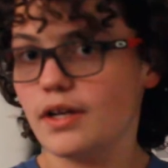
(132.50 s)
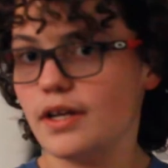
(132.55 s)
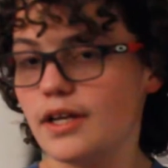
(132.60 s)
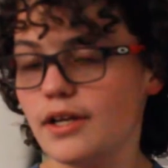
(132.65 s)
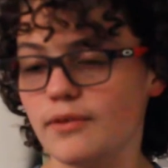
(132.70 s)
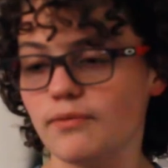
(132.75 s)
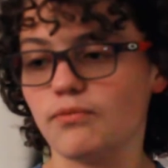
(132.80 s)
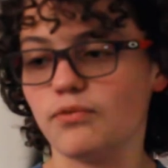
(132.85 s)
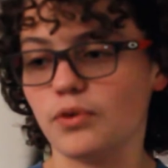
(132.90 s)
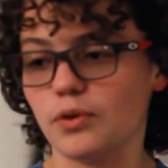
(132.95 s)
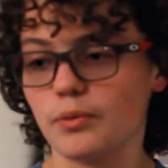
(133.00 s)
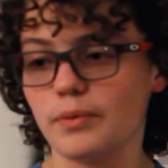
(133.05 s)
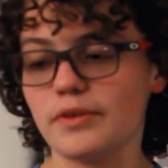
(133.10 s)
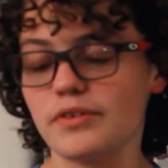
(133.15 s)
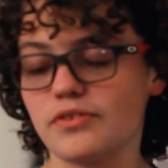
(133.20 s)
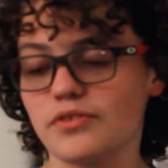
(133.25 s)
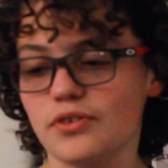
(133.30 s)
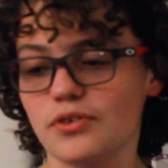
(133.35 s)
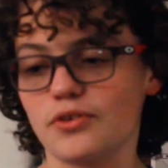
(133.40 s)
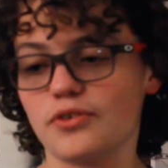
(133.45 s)

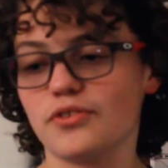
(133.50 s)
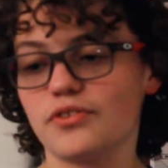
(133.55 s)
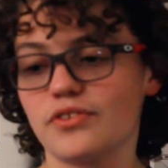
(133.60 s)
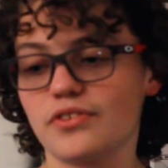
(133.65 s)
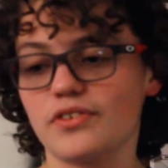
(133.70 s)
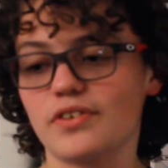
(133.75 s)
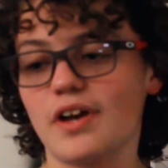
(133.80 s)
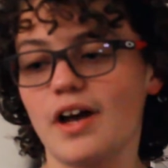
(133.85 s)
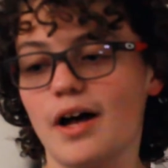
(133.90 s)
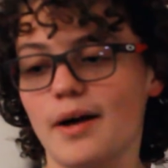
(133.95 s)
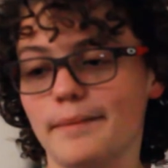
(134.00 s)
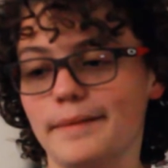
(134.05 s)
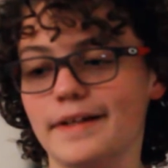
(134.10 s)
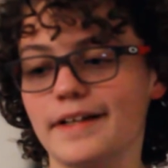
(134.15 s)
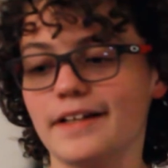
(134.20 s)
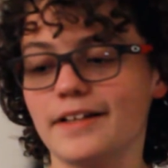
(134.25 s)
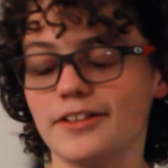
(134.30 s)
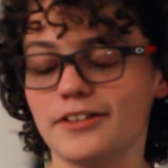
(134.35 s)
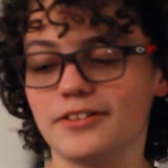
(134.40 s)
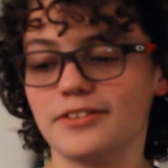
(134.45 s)
influencers
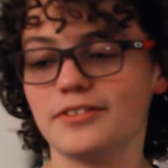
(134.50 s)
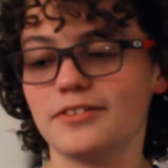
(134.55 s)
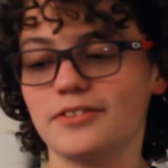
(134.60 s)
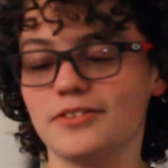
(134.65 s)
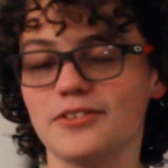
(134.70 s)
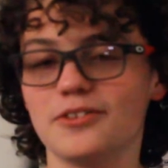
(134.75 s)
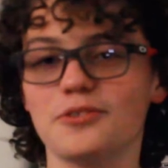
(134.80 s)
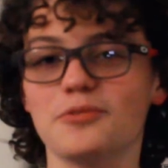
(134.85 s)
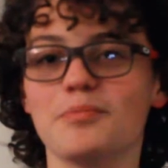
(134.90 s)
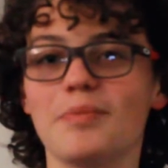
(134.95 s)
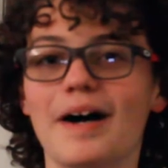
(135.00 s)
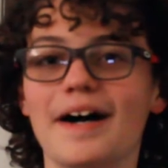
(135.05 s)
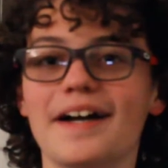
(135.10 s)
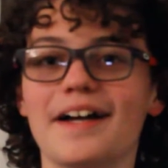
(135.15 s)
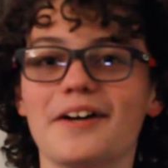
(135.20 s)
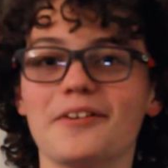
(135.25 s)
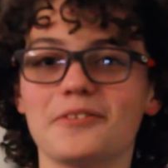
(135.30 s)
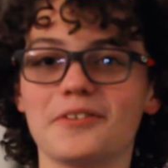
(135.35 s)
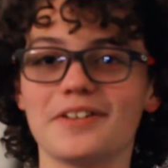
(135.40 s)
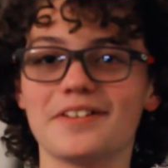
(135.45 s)
coming in to
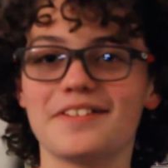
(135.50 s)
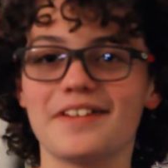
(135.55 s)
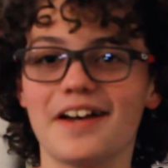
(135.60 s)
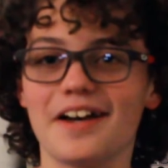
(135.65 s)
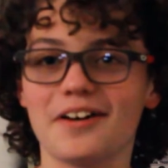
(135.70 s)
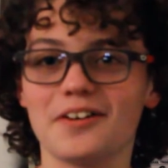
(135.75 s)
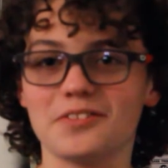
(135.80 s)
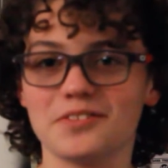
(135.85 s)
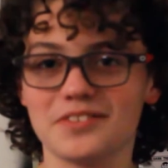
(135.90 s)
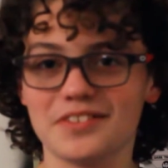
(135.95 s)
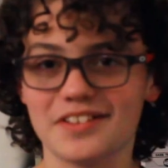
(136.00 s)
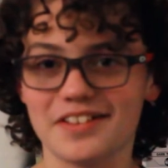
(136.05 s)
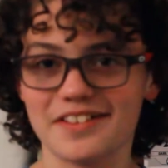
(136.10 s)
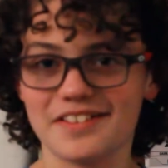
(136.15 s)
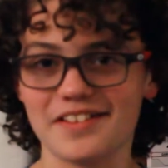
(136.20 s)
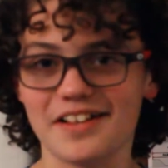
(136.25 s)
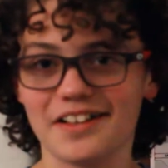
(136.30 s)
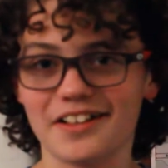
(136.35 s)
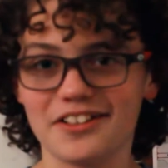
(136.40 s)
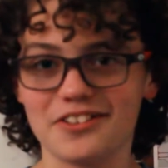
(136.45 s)
buy out a town to
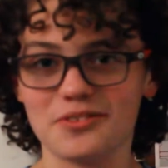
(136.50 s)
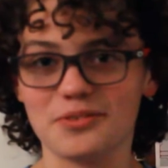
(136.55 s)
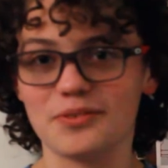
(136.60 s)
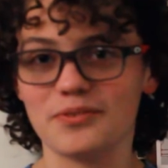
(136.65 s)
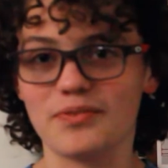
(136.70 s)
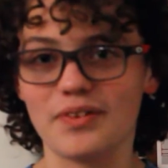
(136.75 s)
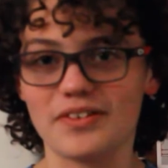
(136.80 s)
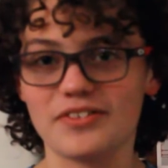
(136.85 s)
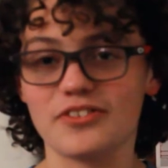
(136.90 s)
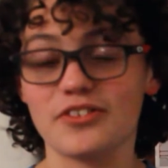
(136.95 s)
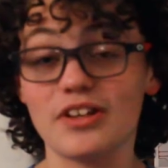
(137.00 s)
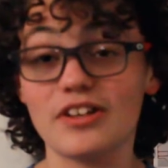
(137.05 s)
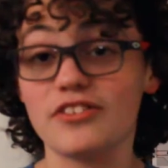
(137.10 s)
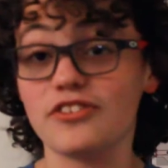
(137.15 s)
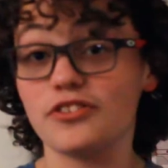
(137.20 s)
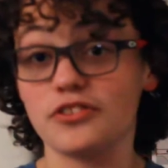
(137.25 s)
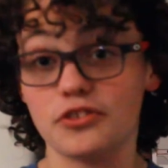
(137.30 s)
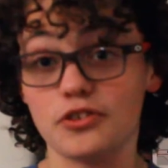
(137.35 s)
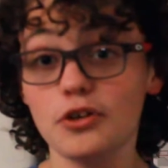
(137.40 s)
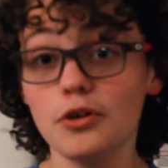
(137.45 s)
sell it to investors.
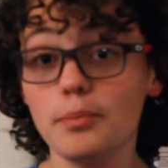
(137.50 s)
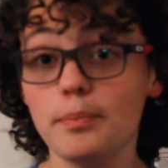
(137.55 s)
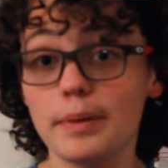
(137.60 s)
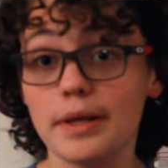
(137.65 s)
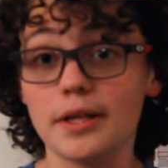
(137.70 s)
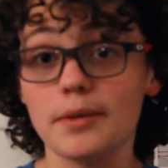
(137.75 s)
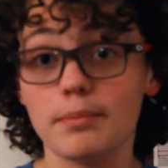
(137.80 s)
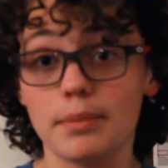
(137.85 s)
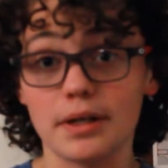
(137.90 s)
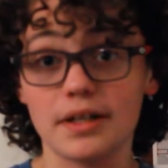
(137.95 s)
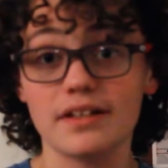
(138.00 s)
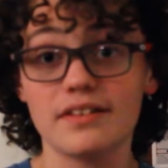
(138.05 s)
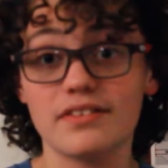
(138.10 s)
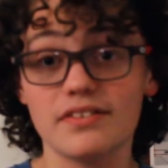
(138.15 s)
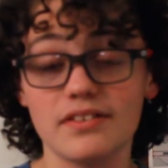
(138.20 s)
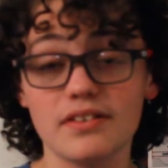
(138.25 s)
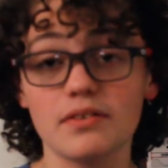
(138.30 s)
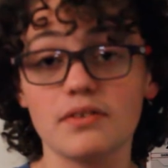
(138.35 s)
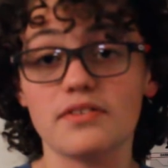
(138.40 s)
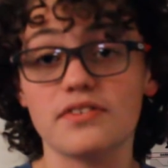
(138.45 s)
It's stupid, but it's
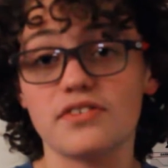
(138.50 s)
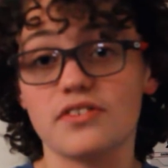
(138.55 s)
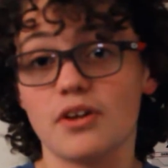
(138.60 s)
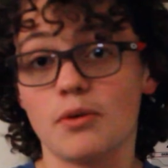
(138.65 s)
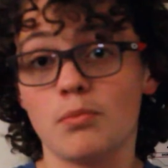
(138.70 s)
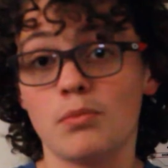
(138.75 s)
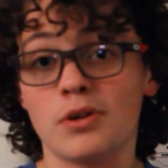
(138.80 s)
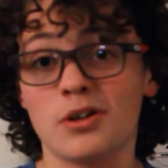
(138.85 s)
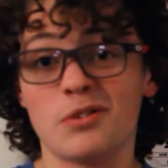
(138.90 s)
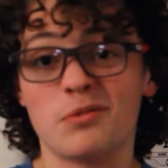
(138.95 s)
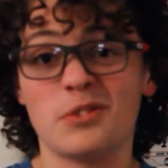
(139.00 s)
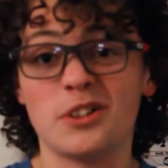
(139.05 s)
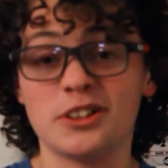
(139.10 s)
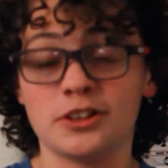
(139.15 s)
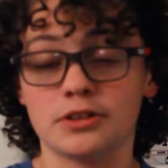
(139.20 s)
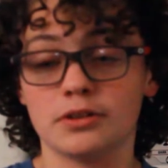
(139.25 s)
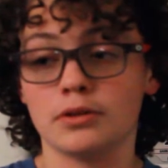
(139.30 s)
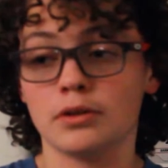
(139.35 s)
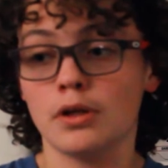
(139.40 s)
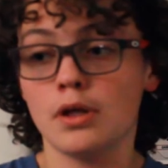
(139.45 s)
still somewhat
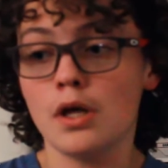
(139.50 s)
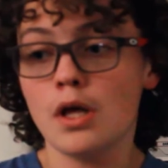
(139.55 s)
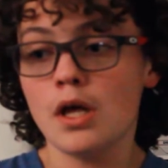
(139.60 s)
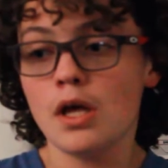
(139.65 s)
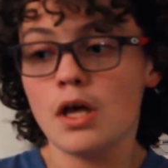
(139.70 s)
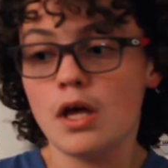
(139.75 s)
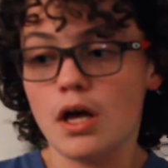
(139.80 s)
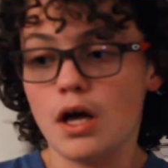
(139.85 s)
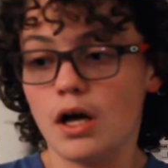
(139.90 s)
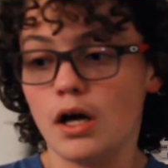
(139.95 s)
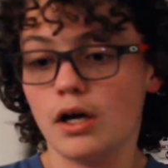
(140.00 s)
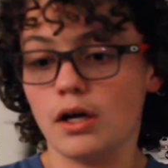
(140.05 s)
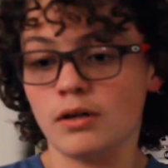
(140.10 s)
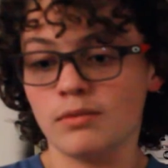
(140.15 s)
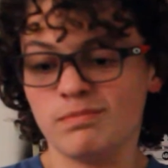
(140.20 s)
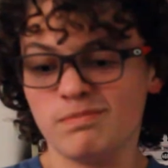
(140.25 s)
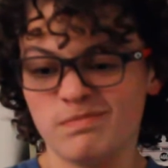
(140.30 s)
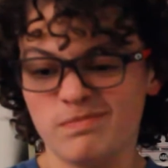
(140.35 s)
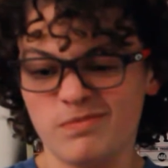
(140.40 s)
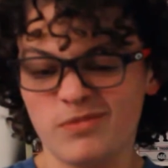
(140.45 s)
original.
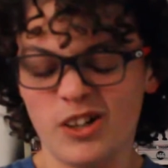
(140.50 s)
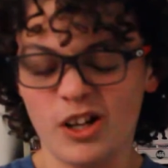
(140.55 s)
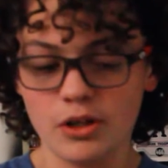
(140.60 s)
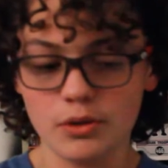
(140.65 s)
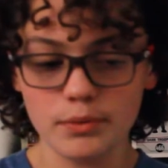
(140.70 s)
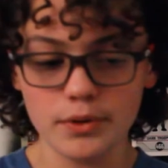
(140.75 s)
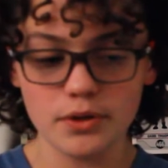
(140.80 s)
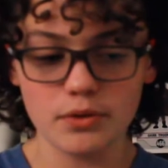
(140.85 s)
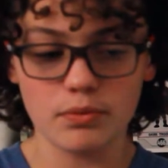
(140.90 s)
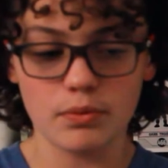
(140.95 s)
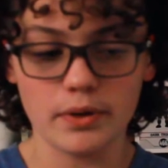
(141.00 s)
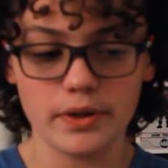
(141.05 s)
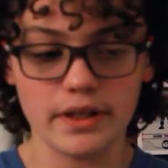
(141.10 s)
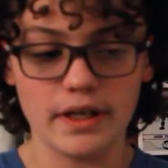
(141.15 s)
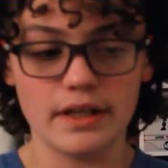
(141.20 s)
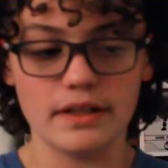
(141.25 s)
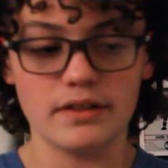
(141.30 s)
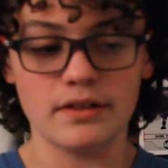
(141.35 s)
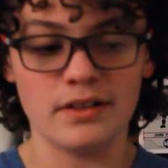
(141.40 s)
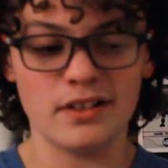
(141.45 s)
Halloween
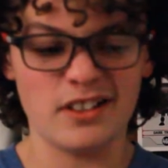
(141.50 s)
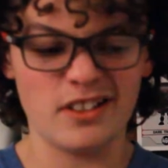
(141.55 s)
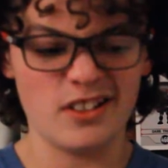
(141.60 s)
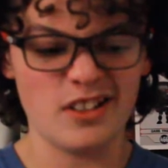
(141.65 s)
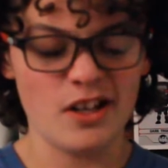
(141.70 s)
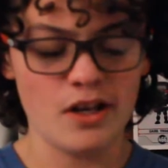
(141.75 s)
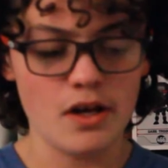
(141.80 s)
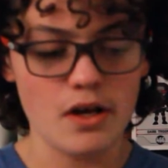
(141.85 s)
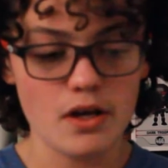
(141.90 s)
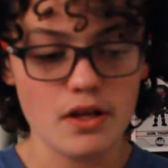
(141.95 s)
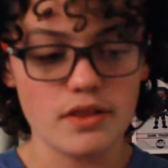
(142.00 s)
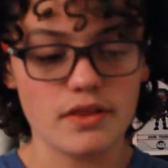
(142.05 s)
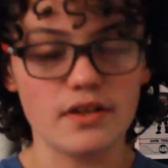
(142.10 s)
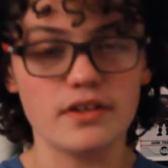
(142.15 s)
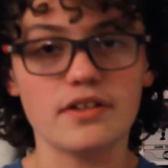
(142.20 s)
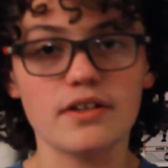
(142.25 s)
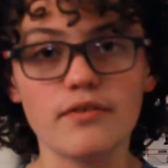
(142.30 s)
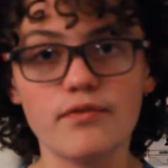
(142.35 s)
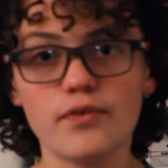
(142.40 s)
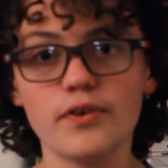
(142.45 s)
2018,
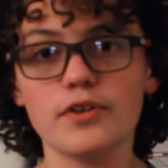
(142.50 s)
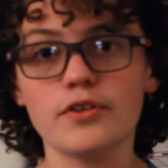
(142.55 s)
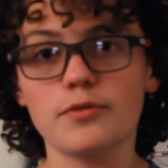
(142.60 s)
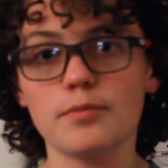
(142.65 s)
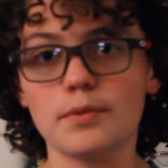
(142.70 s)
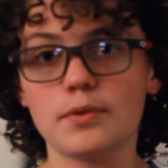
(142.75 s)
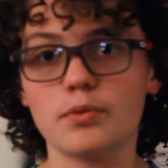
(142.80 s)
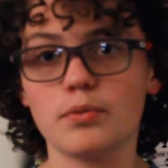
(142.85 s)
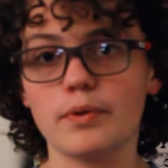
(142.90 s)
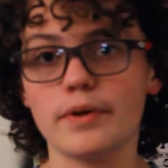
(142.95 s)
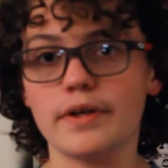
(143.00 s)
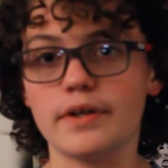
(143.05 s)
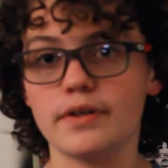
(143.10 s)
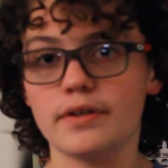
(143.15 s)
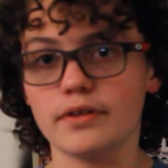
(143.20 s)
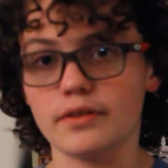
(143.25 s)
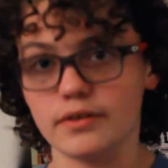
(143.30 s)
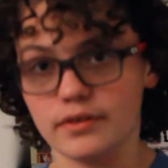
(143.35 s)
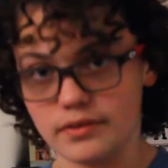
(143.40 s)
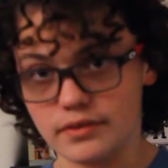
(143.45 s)
the difference
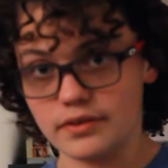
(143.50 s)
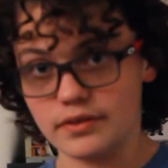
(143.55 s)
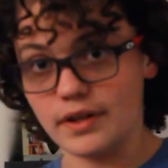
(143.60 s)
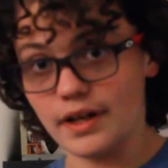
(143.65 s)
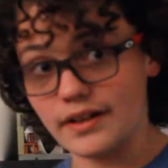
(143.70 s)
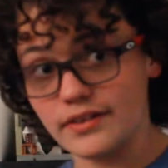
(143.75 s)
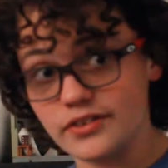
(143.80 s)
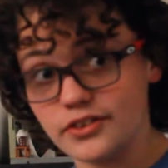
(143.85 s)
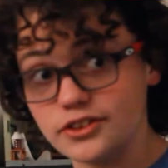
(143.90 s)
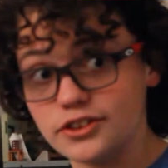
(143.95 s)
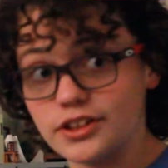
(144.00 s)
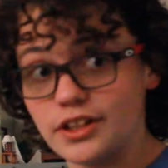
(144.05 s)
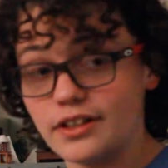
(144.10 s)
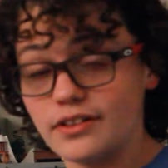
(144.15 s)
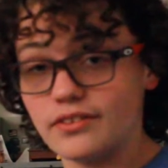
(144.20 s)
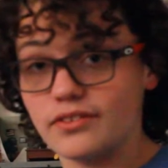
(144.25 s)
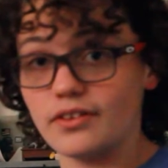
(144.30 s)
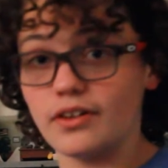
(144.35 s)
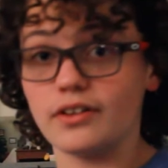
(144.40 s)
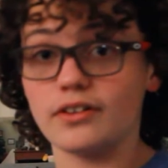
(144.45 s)
between Texas
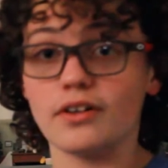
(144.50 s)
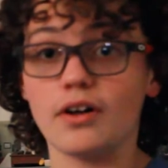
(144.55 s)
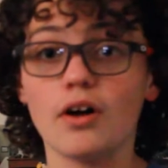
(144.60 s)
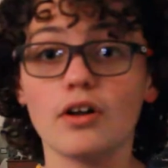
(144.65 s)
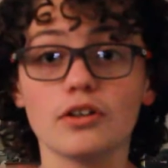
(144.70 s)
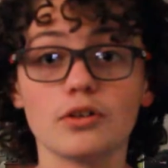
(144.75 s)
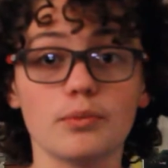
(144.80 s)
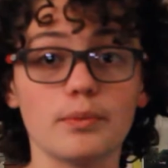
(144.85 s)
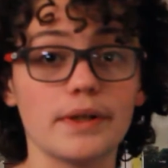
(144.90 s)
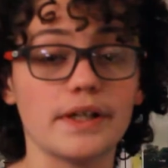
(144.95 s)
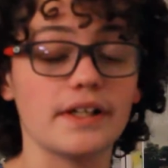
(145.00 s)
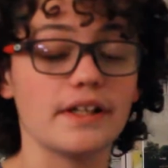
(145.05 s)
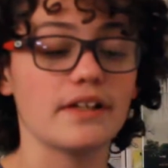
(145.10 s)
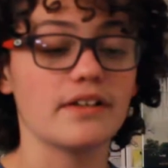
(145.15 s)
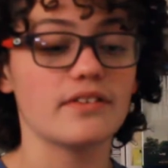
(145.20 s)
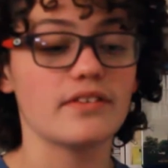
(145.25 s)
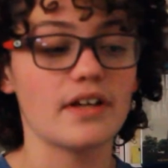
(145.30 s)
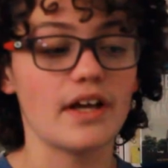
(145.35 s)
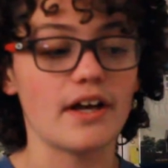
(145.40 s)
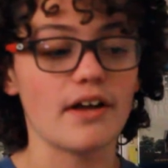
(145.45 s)
Chainsaw and Halloween
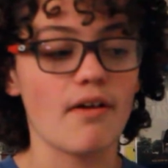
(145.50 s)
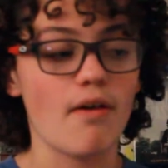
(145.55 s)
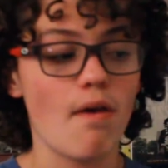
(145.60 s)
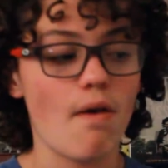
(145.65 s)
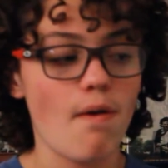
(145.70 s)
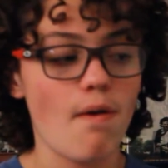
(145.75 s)
is that